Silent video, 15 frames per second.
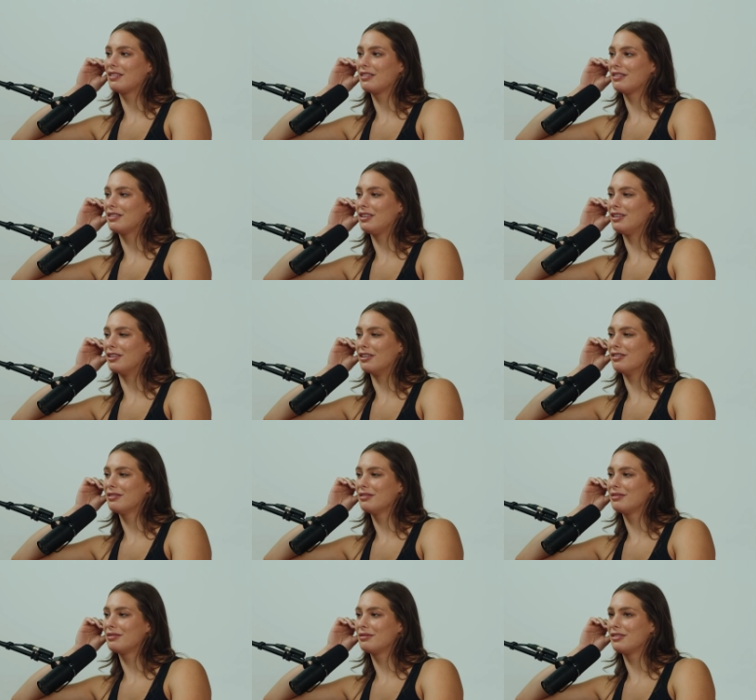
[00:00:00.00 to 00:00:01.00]
you know,
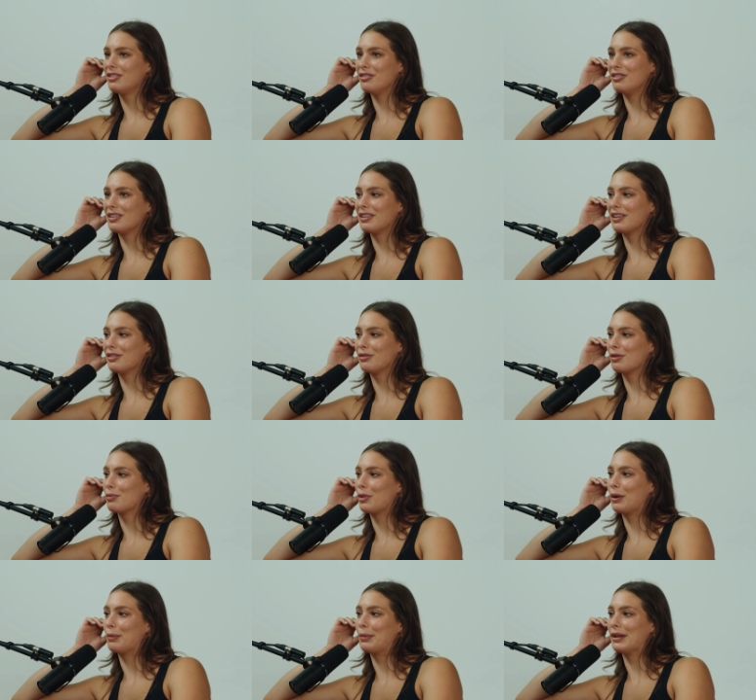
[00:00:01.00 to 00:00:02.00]
doing things with
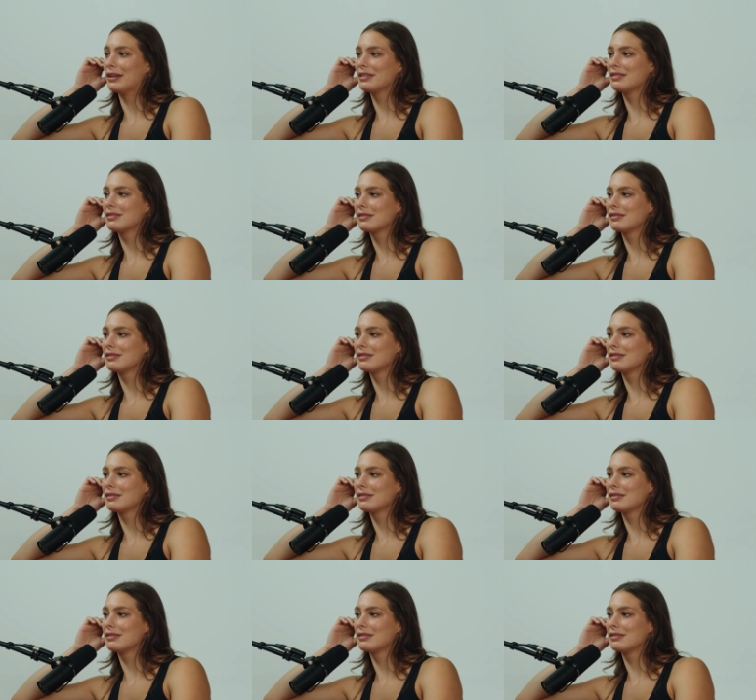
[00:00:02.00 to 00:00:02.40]
purpose?